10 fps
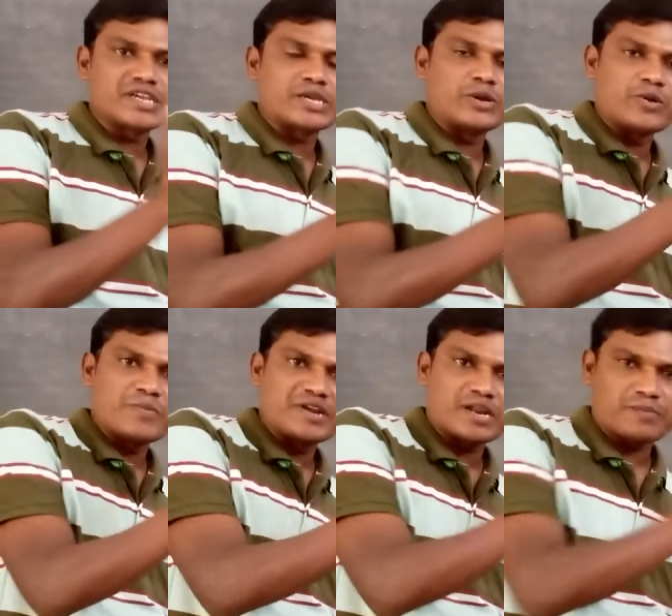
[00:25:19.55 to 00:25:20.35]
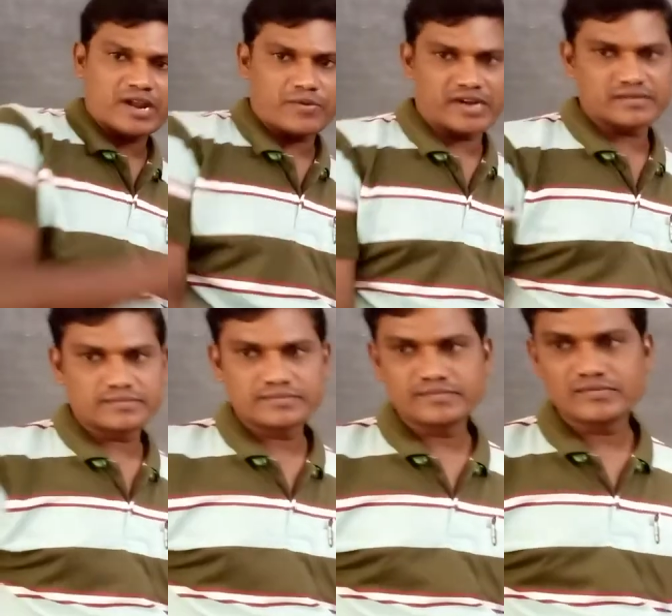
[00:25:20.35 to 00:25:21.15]
km per
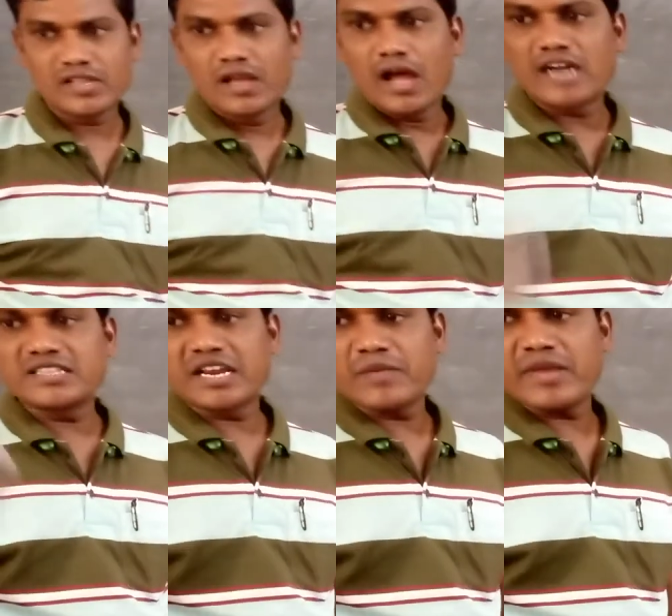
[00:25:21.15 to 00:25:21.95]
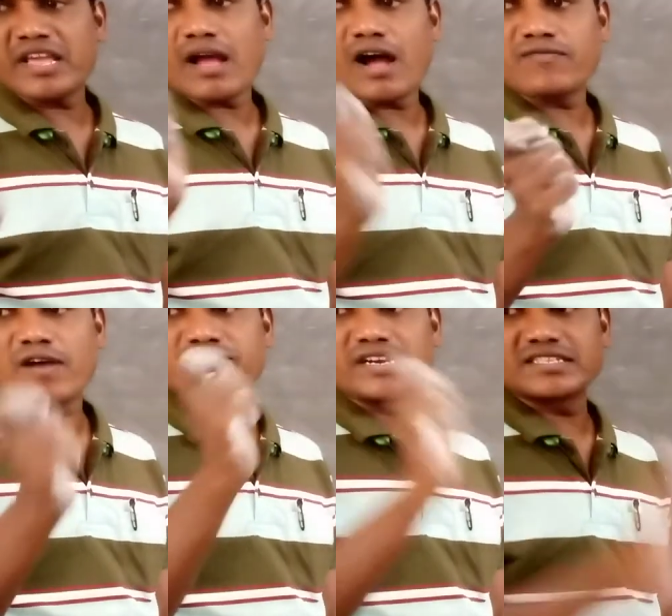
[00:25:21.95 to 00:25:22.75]
hour and the remaining half
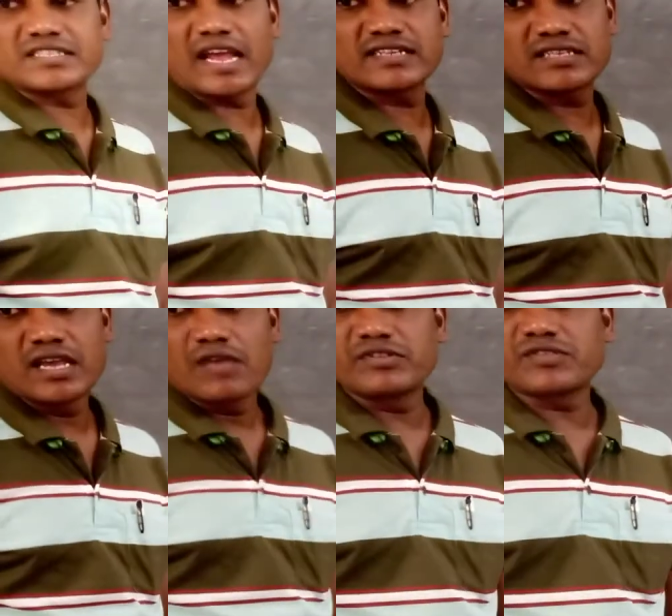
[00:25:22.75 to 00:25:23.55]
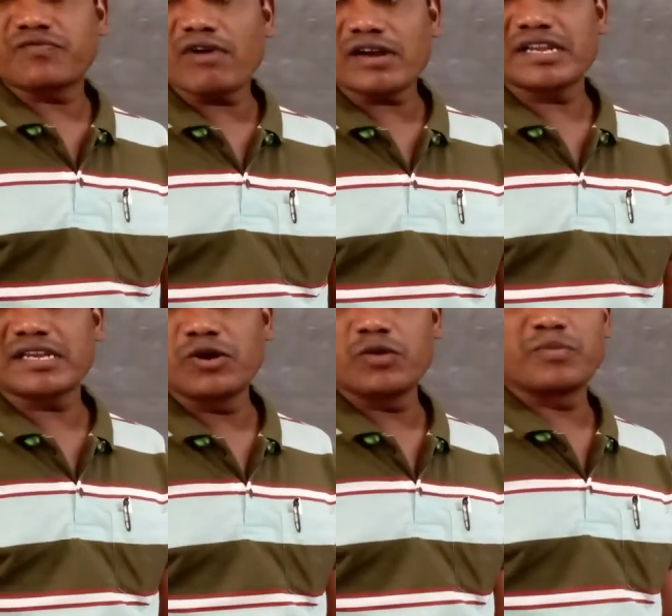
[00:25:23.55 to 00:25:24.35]
of the distance with 40
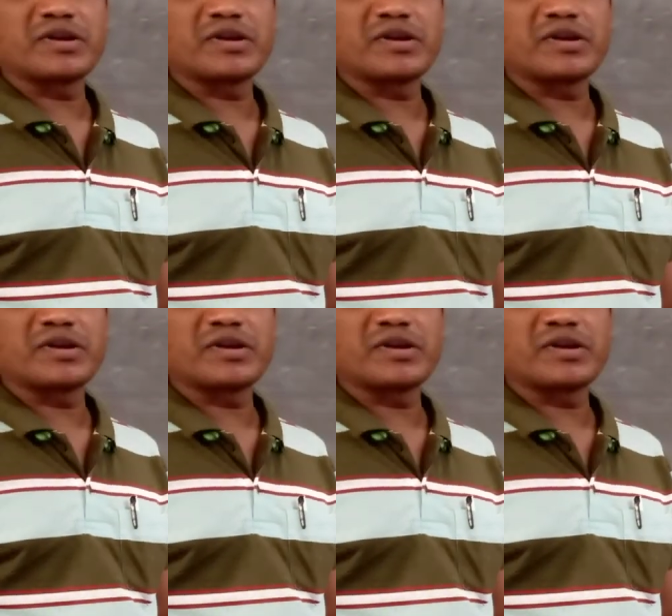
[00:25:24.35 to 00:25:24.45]
km